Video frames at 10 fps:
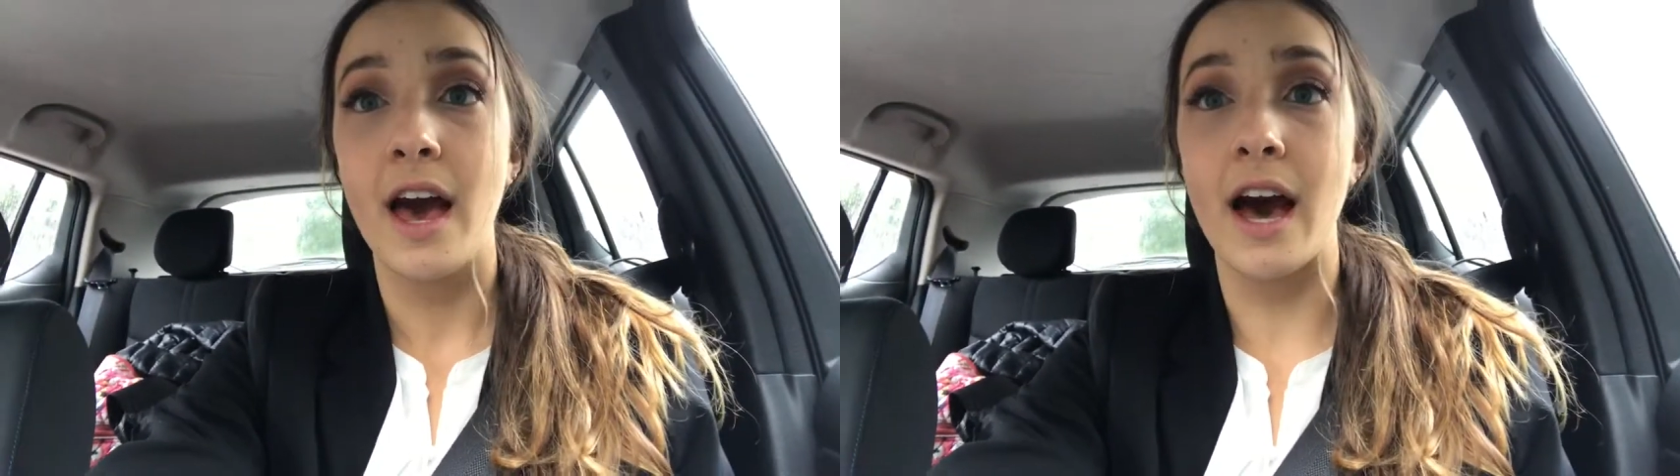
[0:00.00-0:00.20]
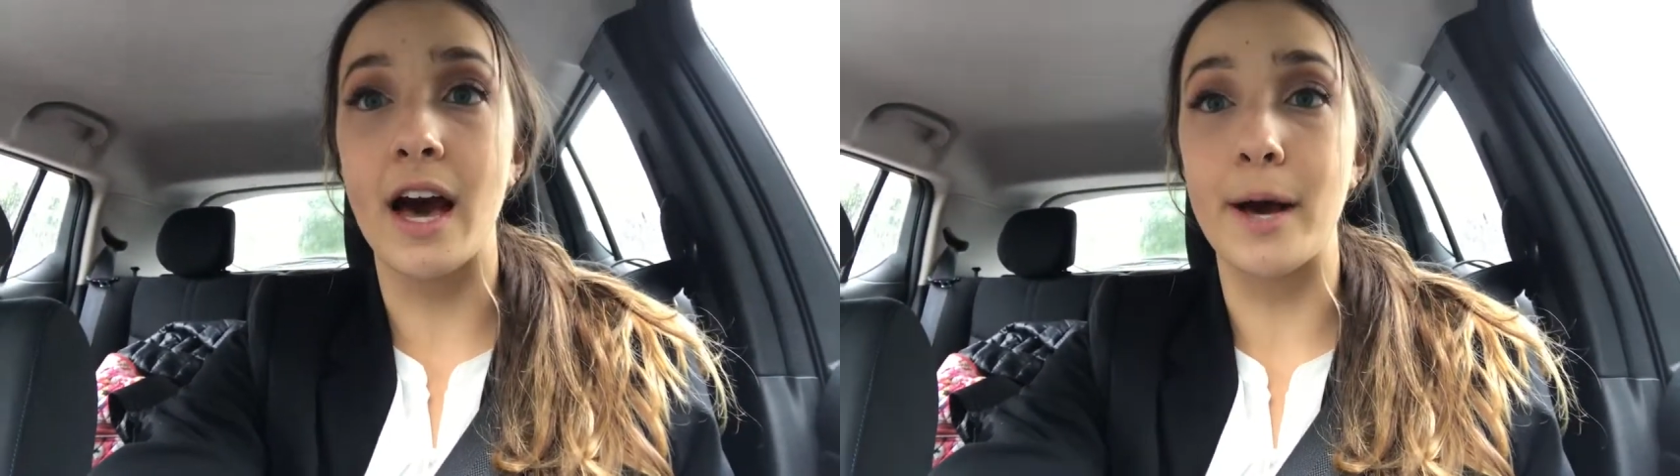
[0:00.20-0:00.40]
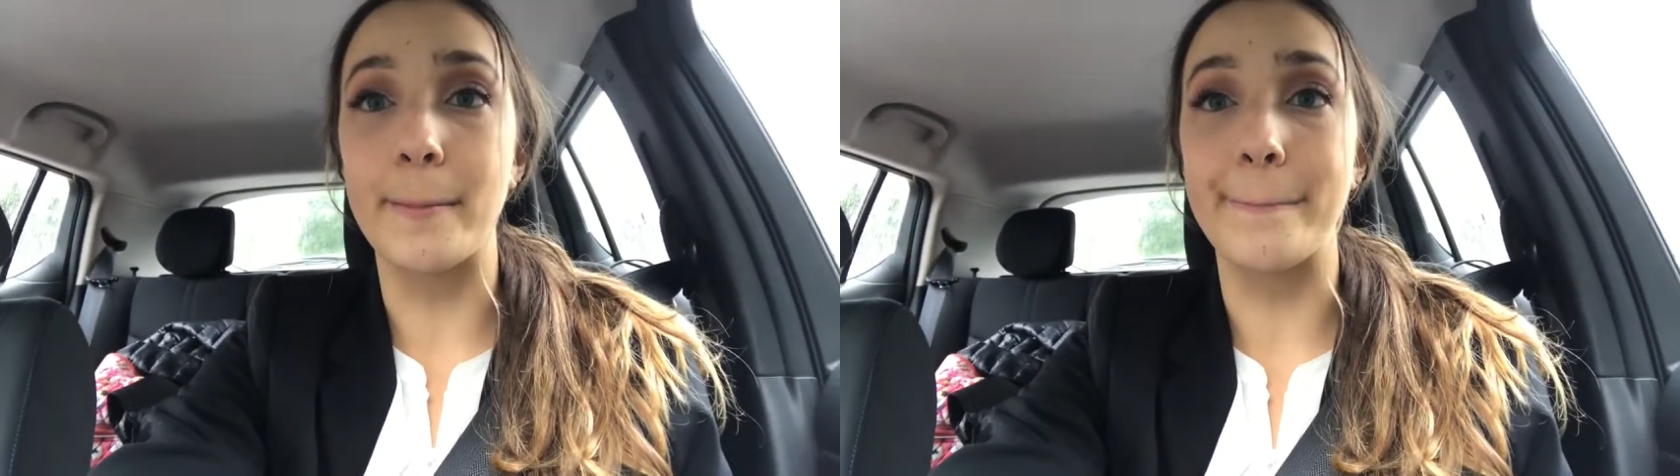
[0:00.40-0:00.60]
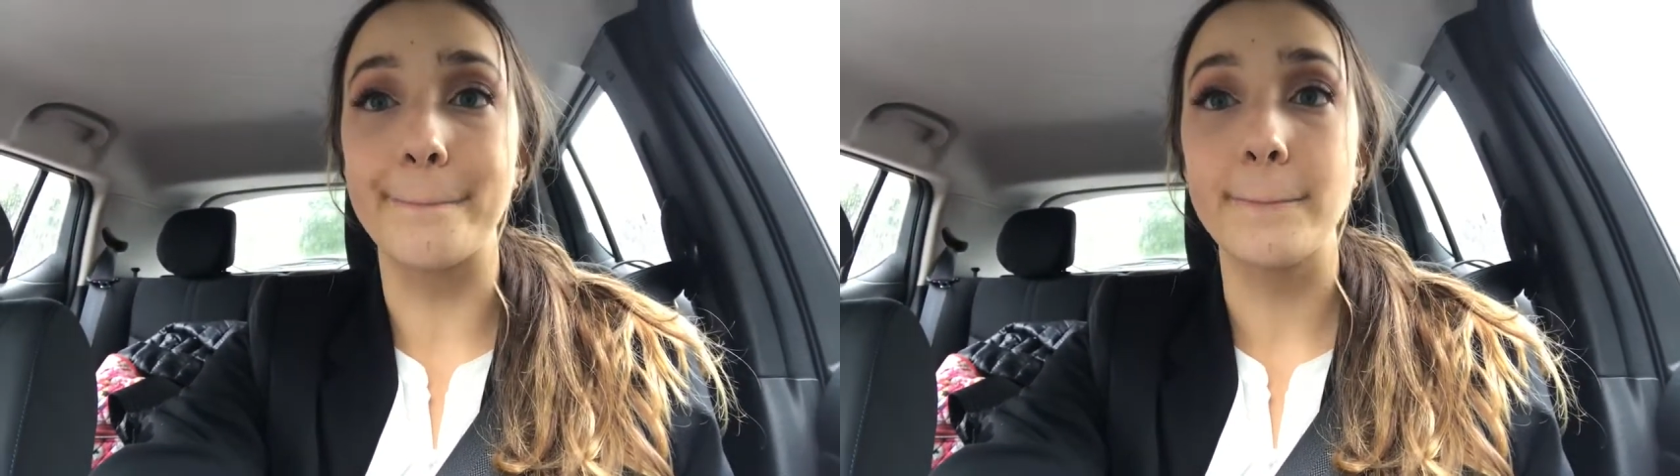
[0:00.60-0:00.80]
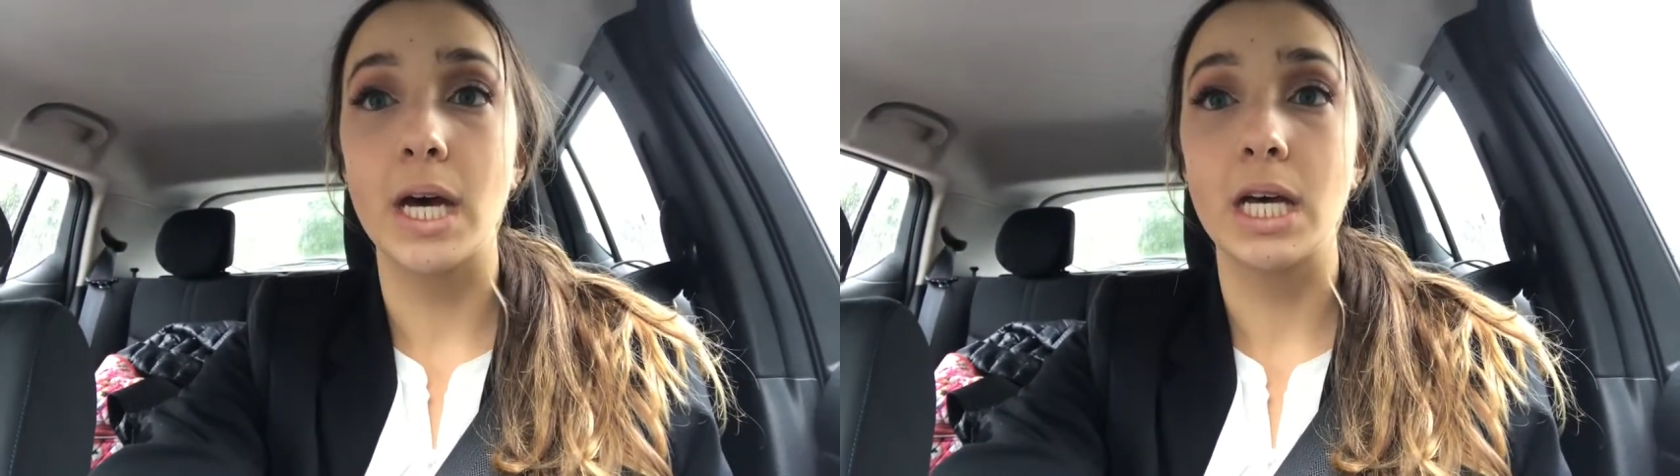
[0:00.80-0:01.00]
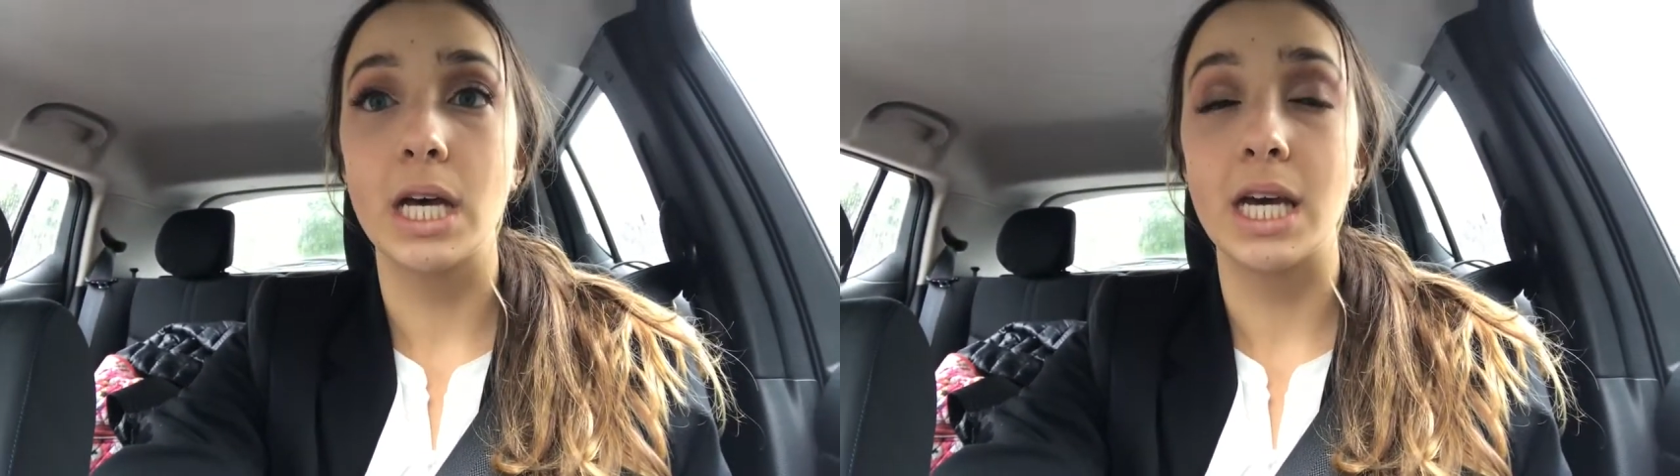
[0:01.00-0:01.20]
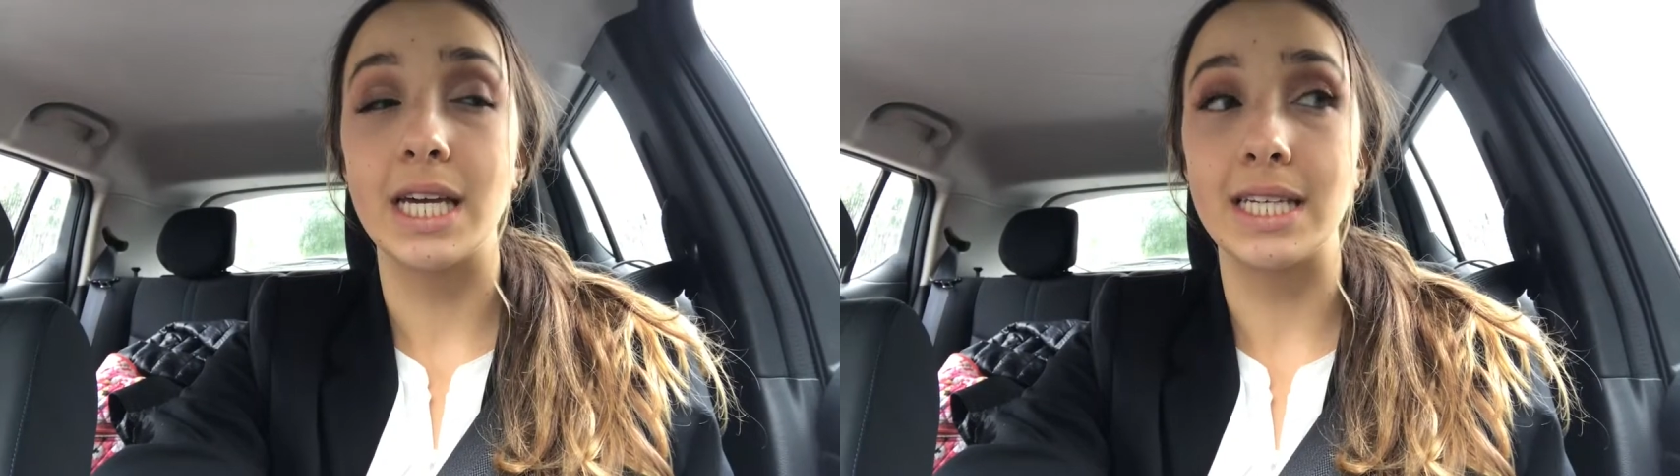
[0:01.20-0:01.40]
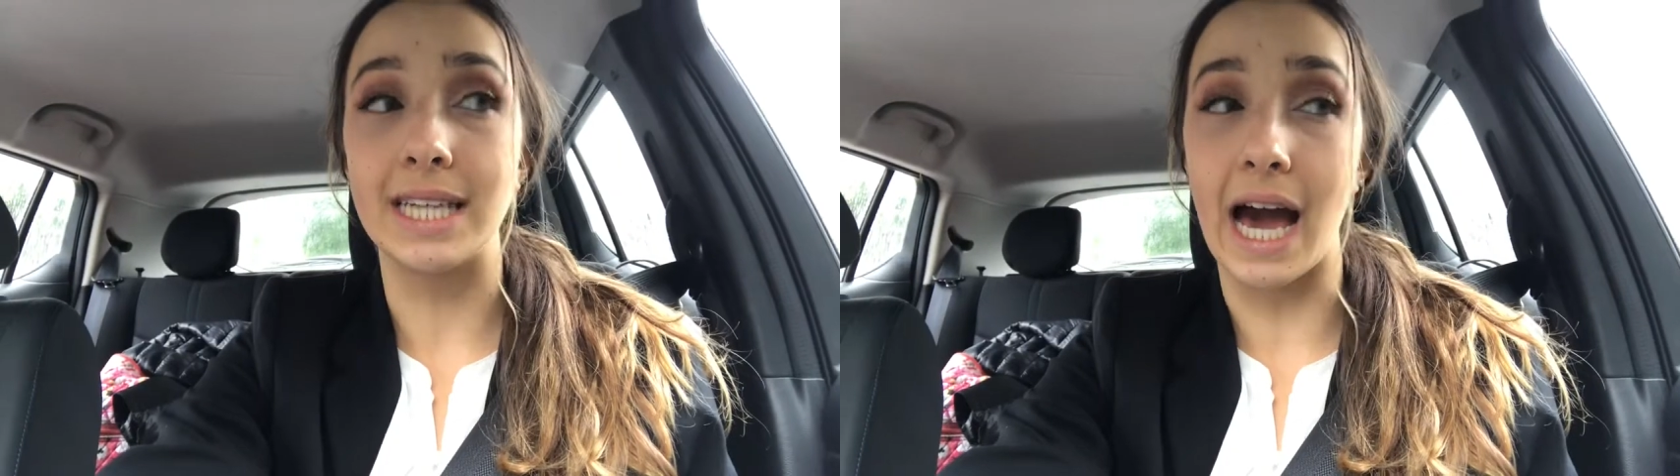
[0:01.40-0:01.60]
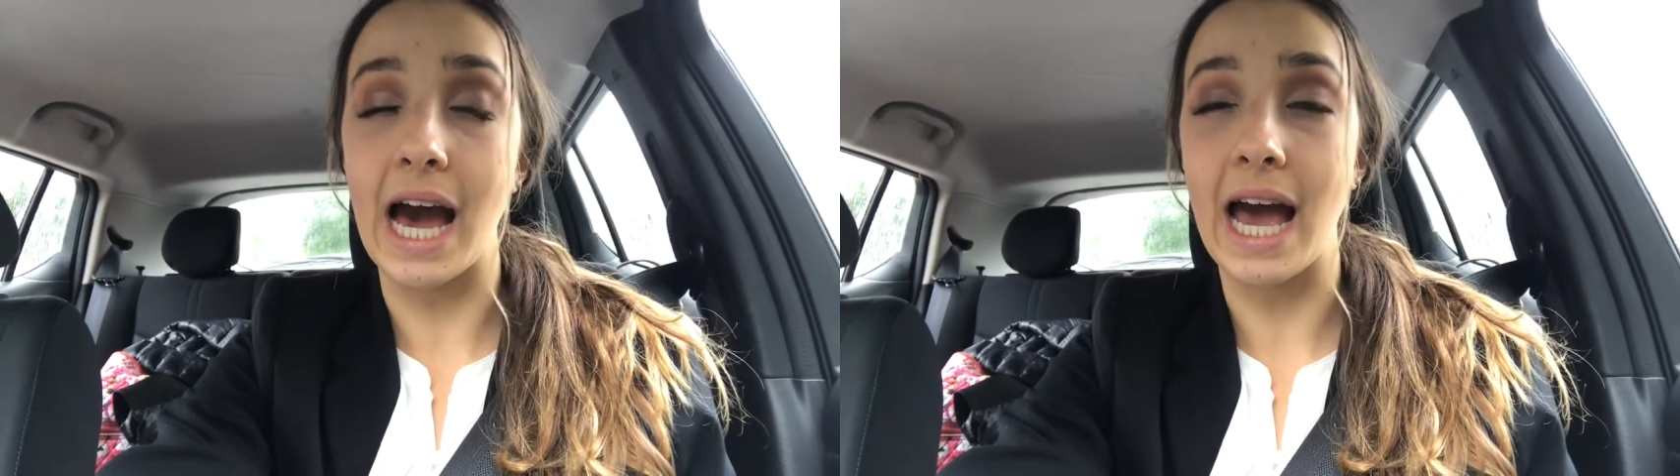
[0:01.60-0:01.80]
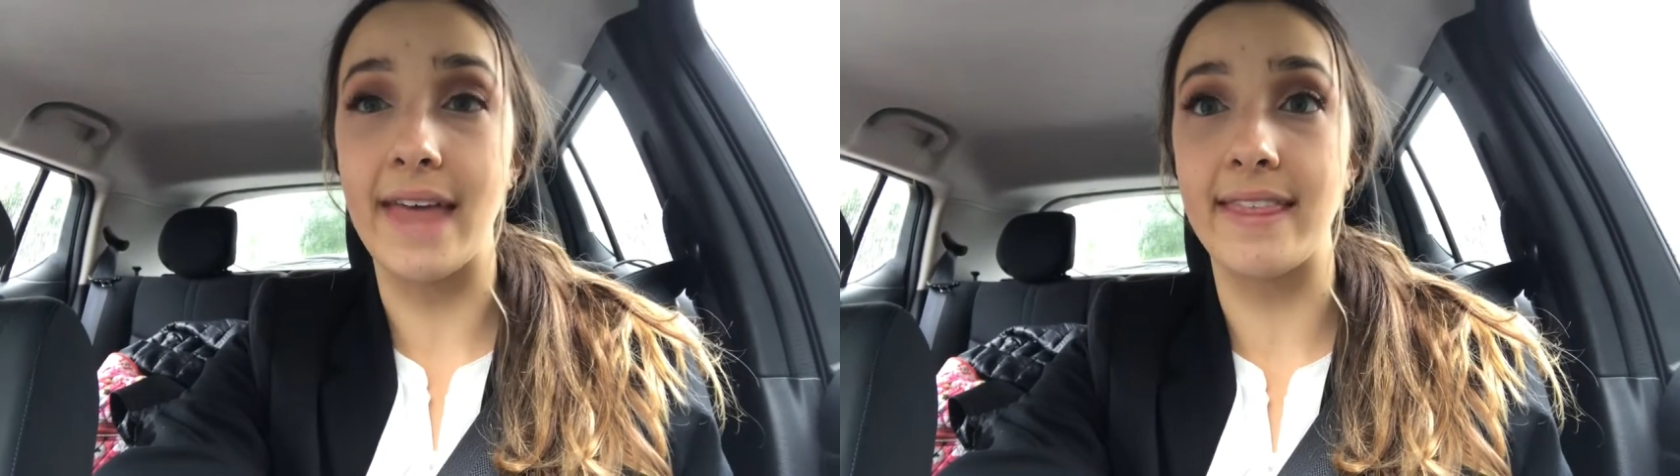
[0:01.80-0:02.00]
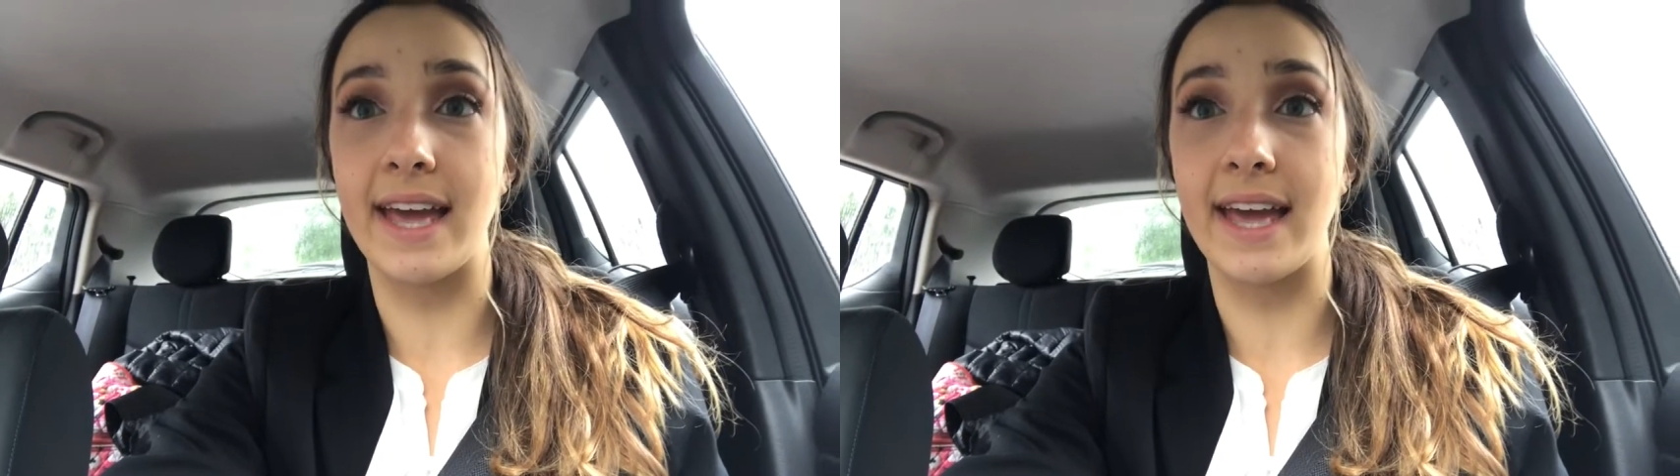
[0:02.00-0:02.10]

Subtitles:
Yeah, and